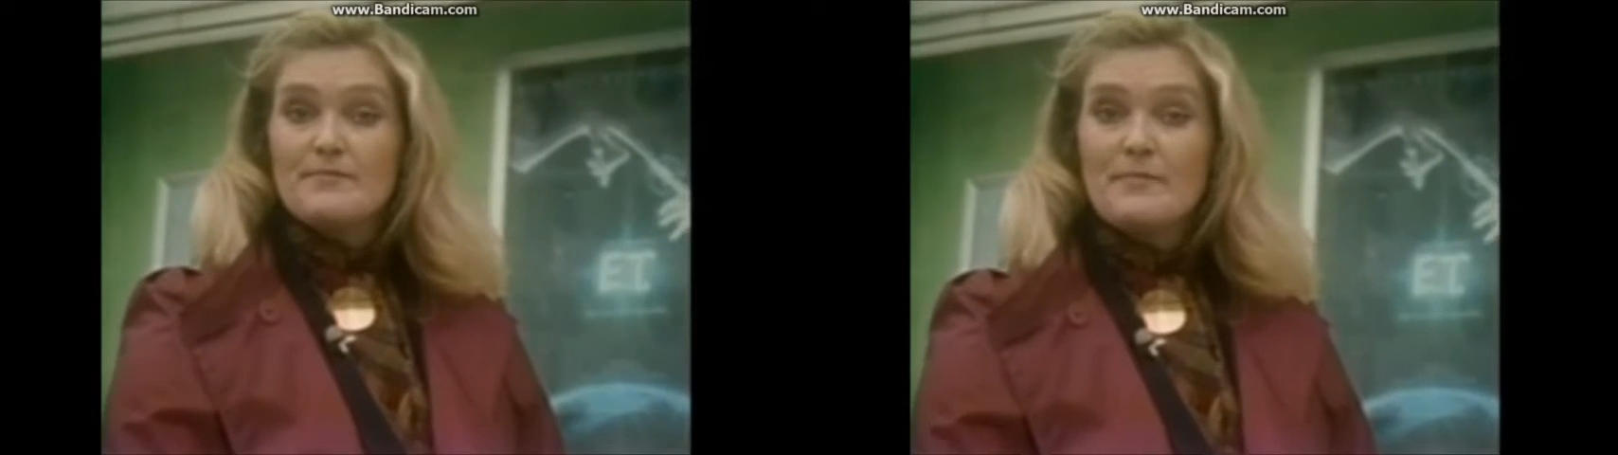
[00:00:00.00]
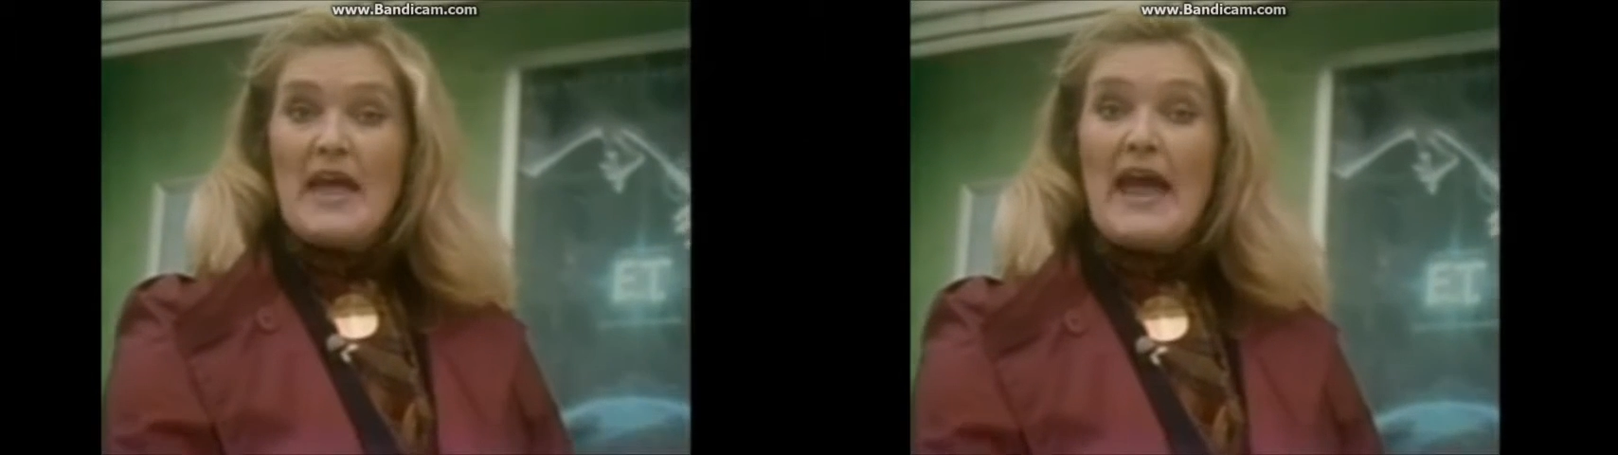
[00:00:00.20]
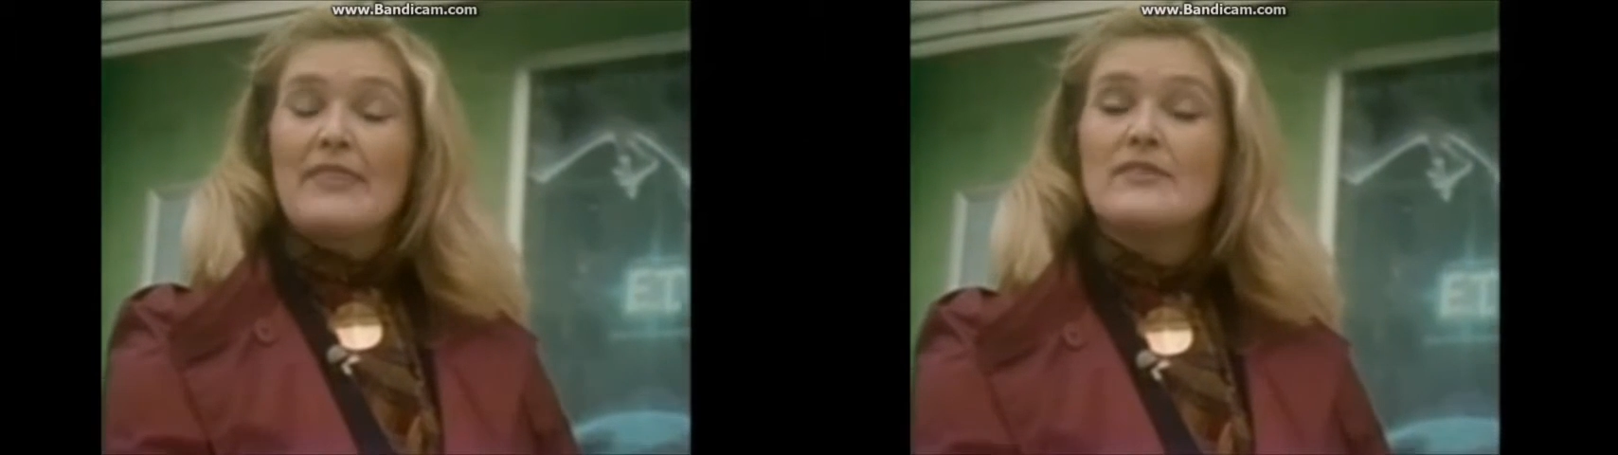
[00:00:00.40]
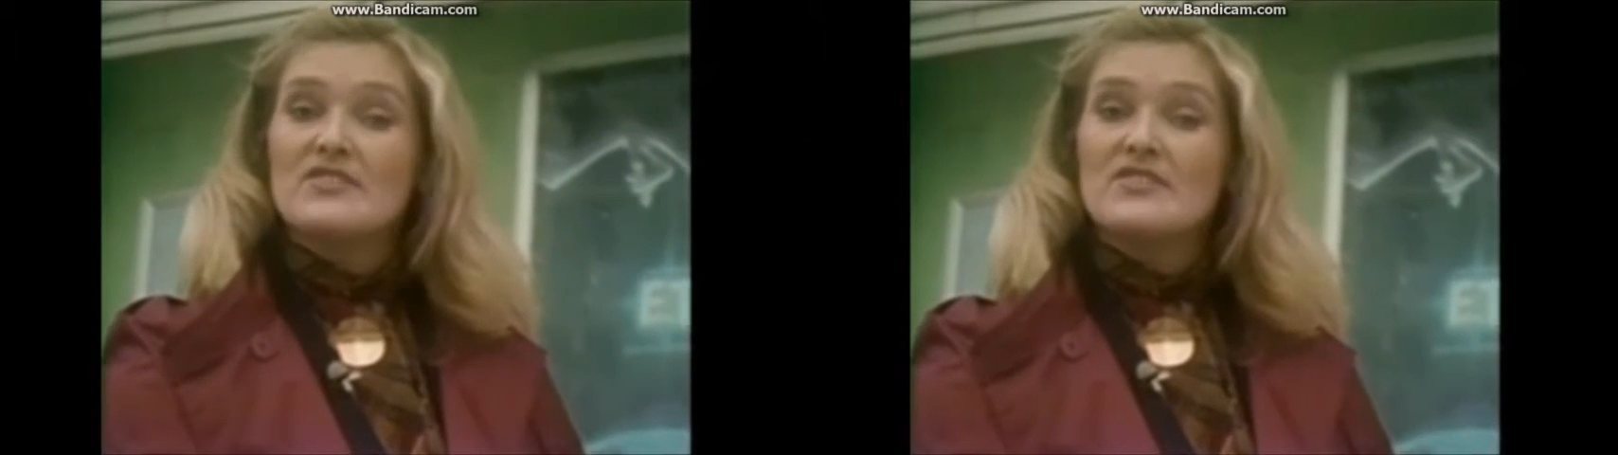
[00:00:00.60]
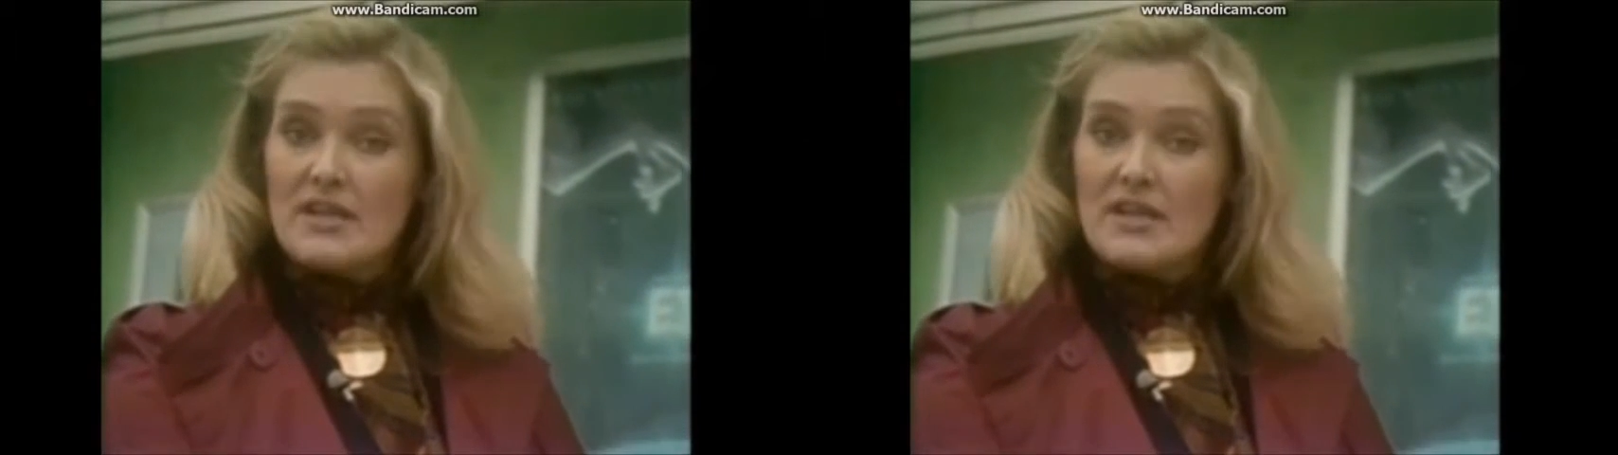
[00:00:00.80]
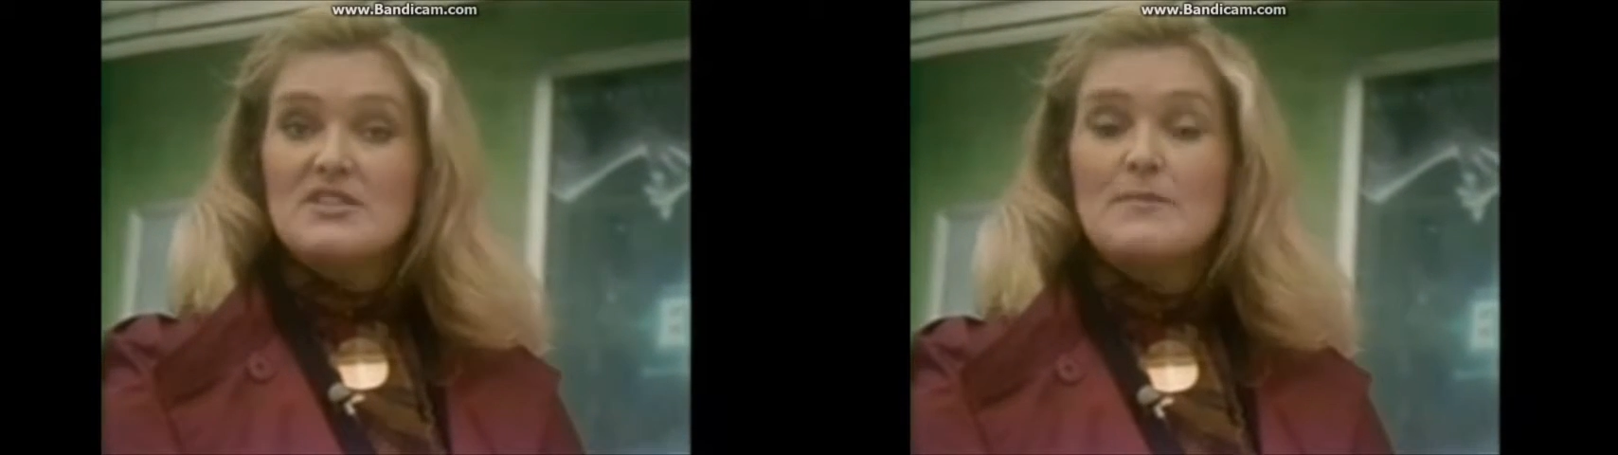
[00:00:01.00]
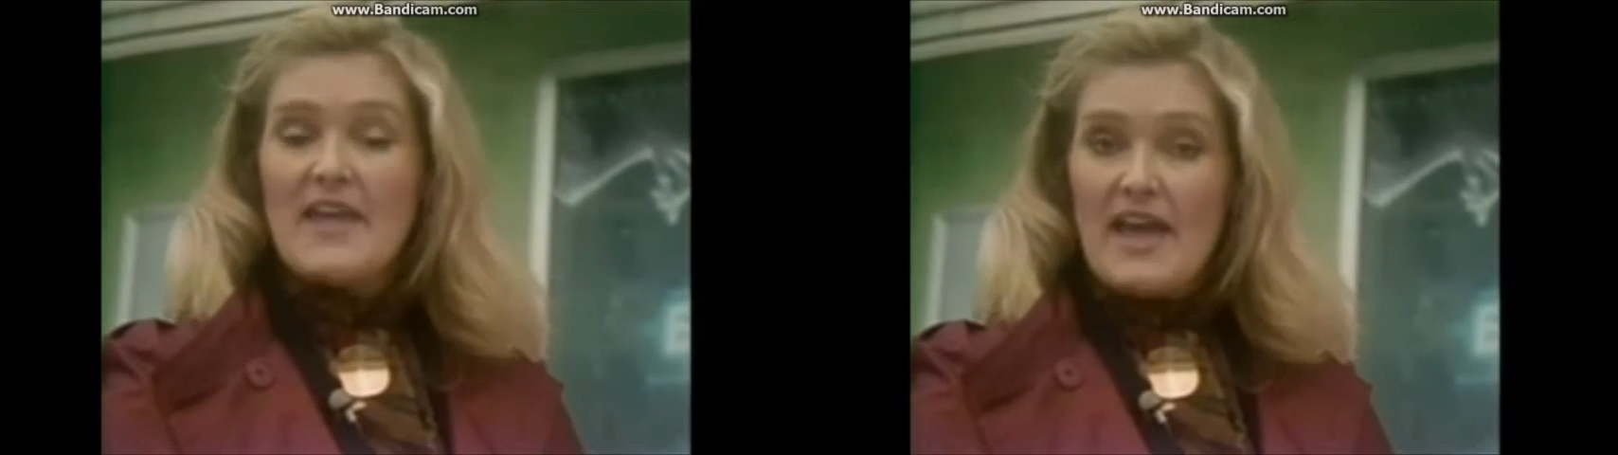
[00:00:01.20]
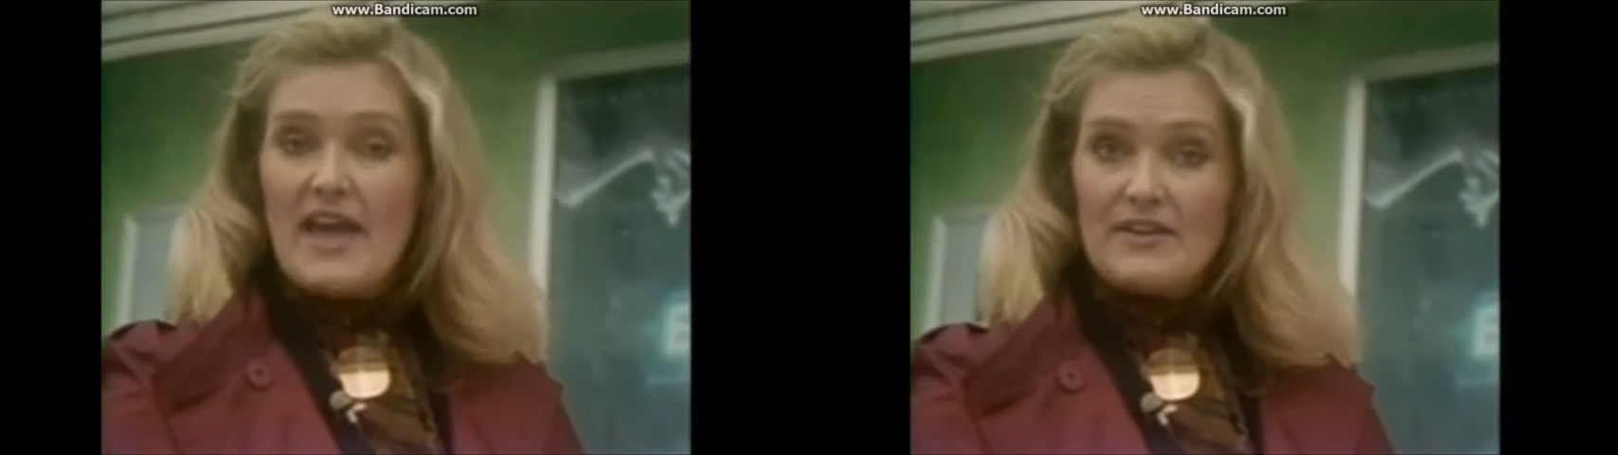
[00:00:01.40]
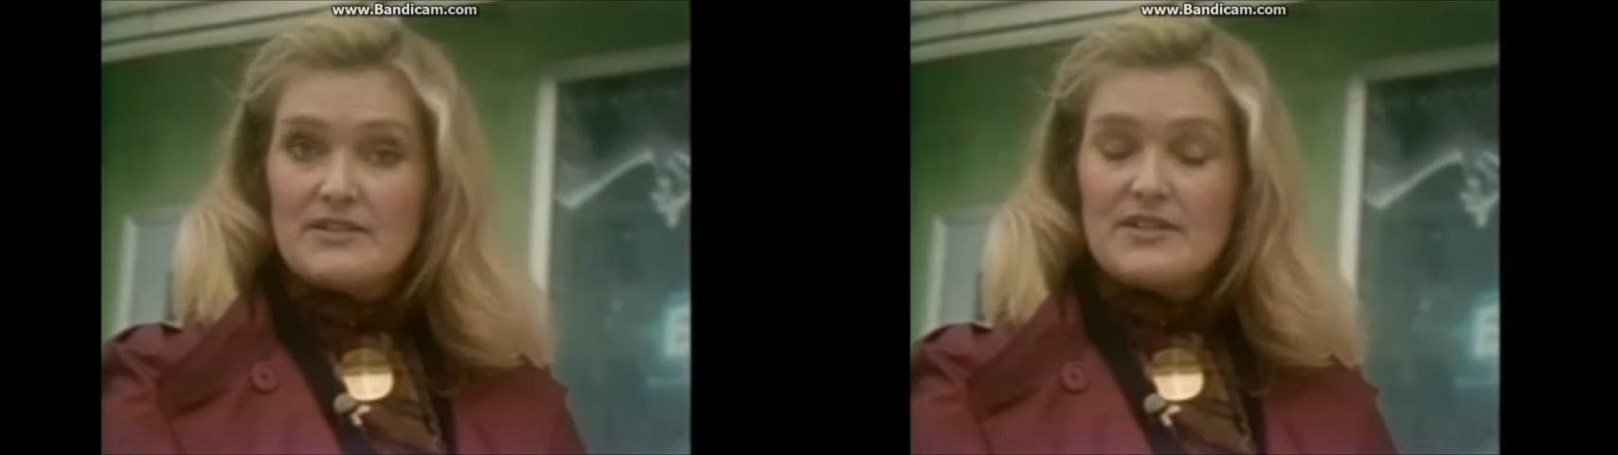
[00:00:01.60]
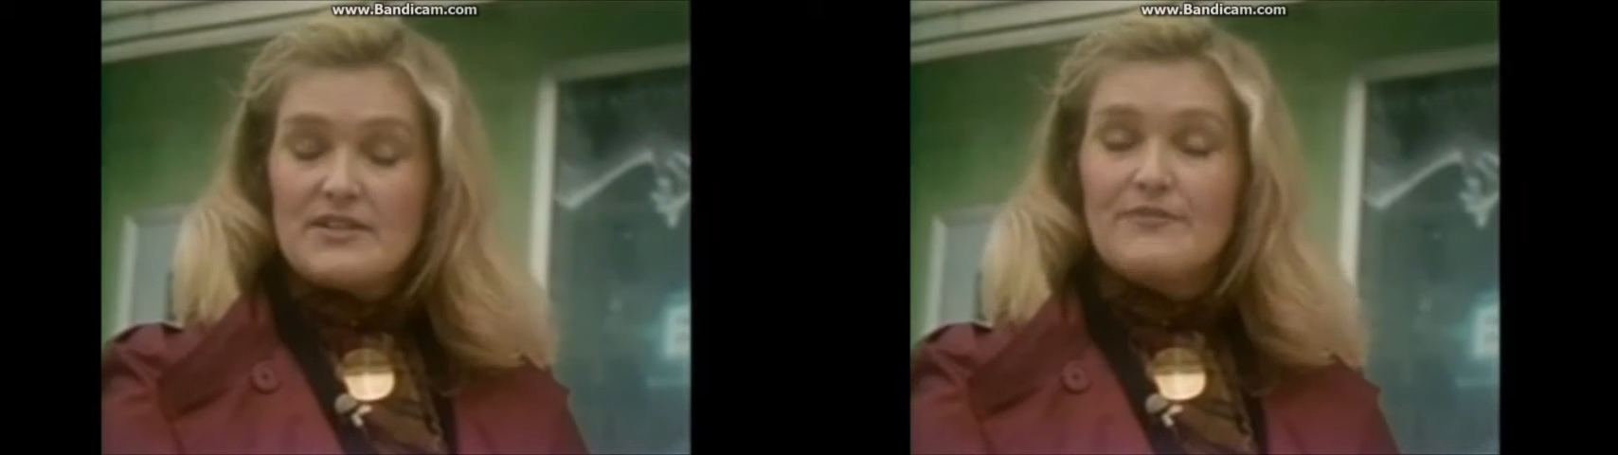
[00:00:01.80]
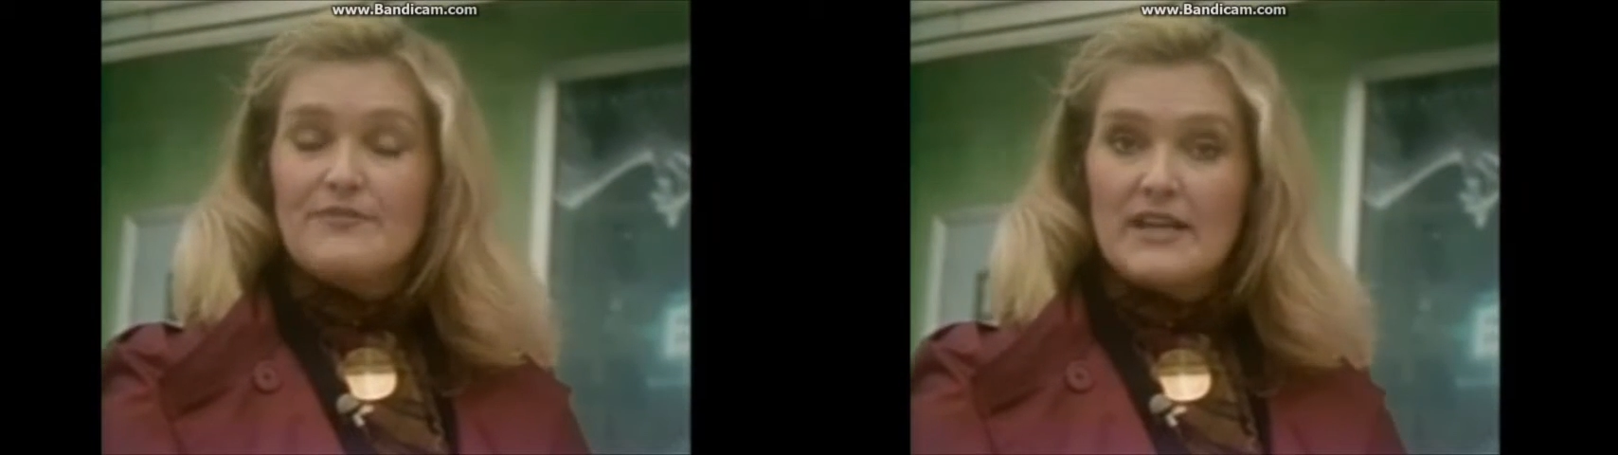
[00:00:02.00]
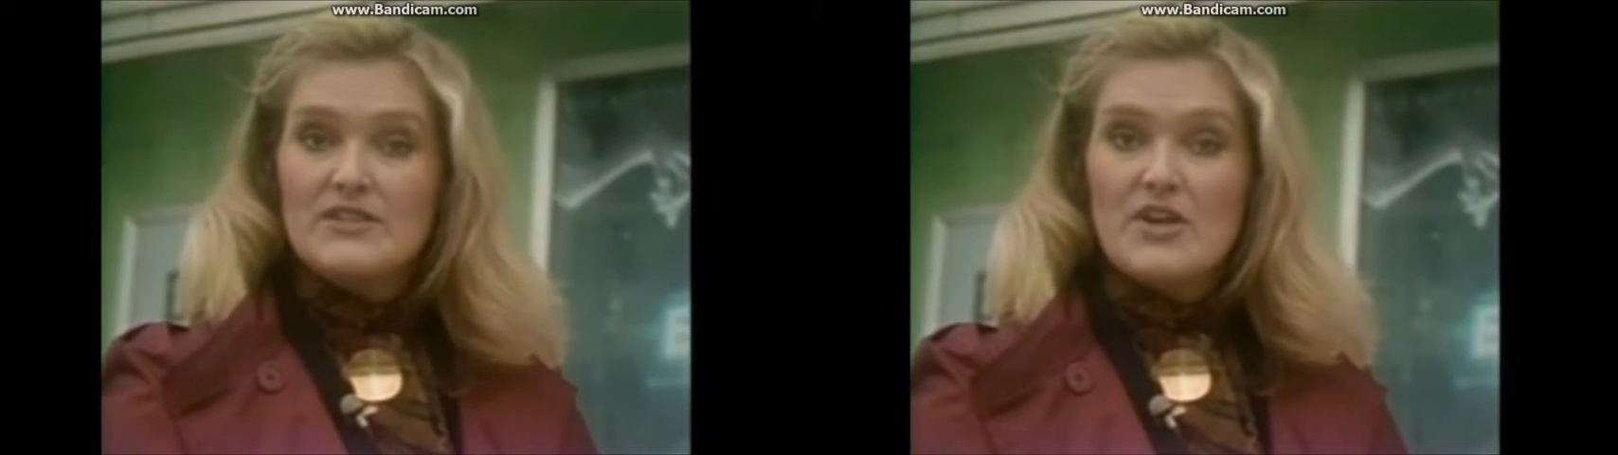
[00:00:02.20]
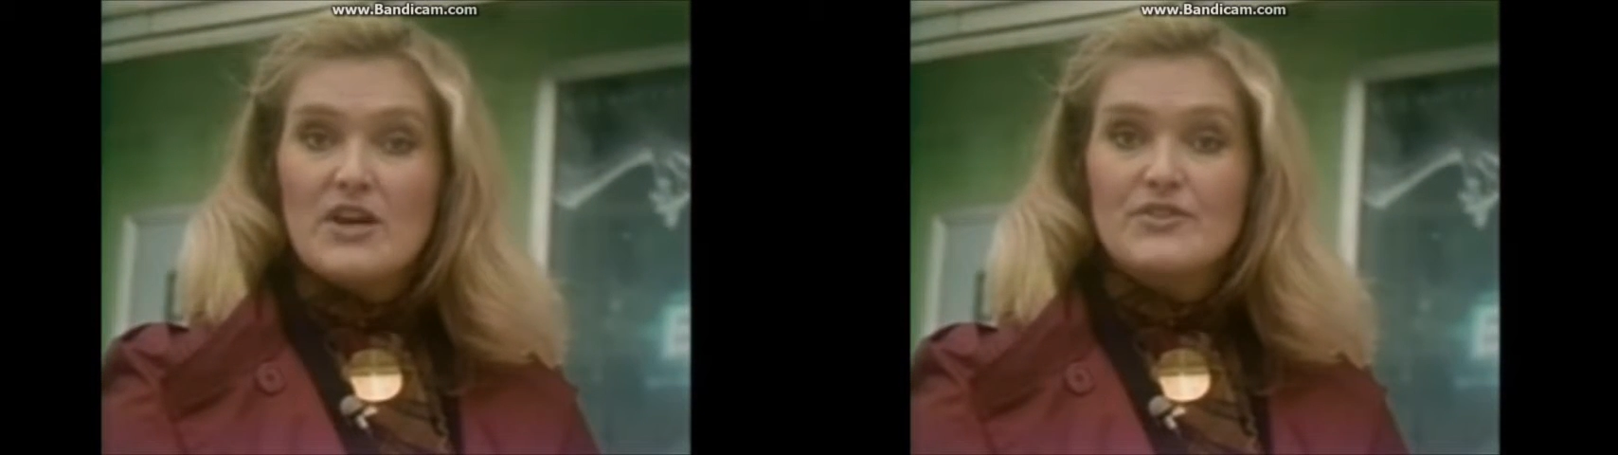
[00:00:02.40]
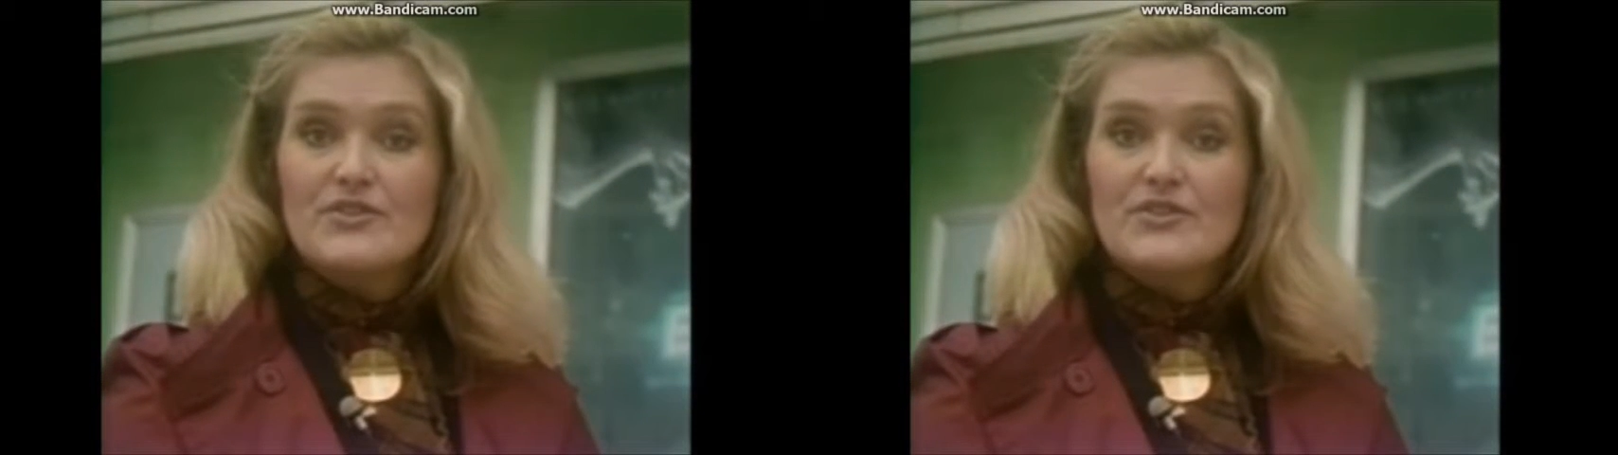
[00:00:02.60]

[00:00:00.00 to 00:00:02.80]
and there seems to be evidence that flying saucers